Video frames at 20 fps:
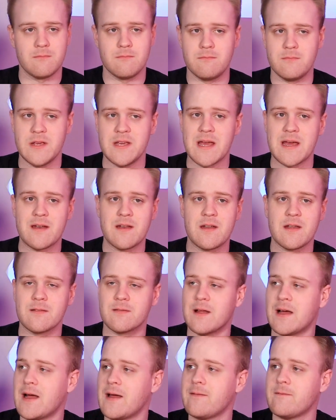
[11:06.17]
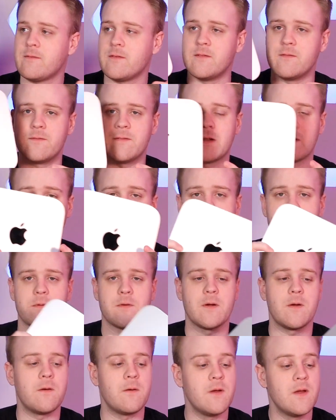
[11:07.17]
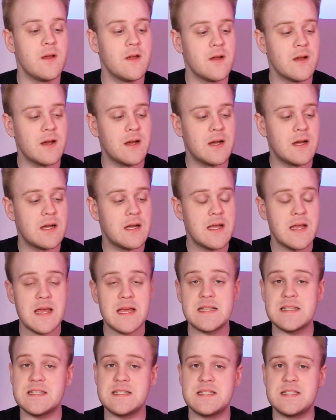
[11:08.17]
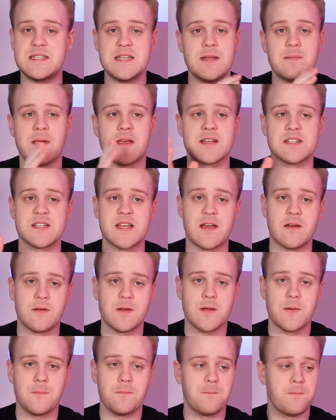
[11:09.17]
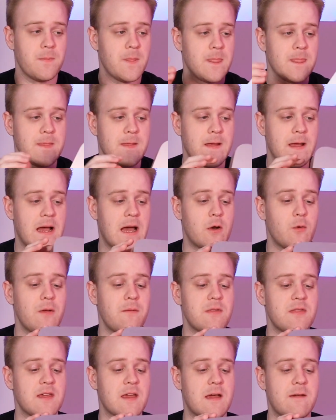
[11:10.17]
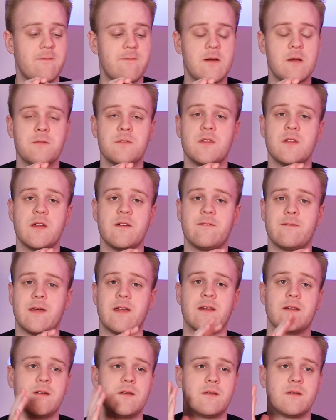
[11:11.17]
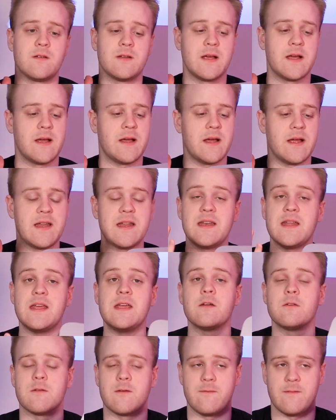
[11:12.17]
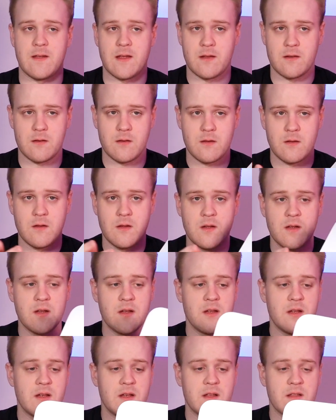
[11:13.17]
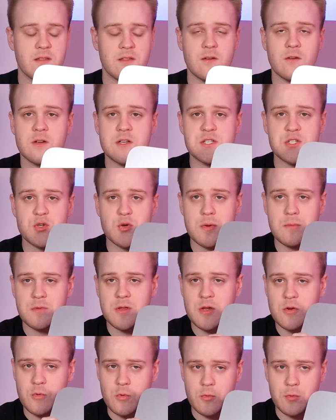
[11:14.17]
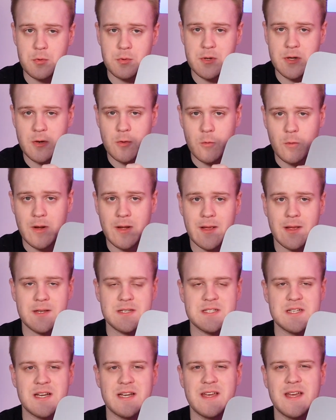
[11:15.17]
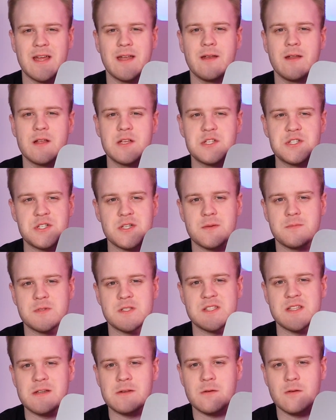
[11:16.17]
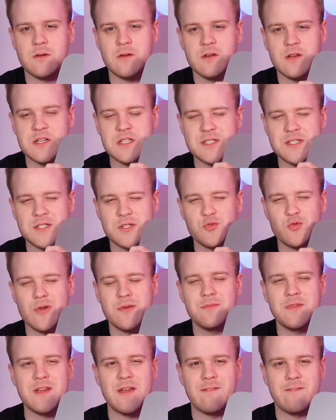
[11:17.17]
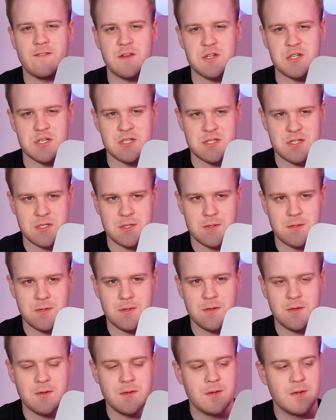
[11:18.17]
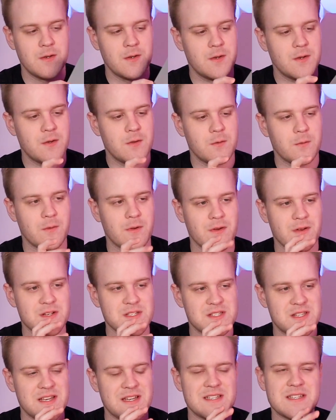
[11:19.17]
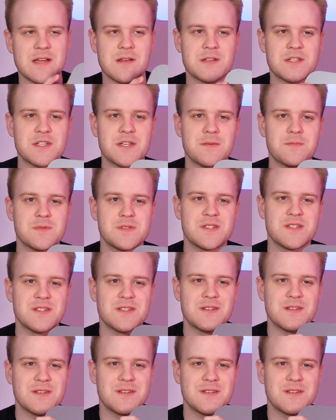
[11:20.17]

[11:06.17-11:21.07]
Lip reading: me editing live in Final Cut Pro, it didn't make a sound. I don't even think I felt the fan. I didn't hear the fan. They're extremely cool and quiet. Again, chips that are extremely efficient. Whereas the Intel chips,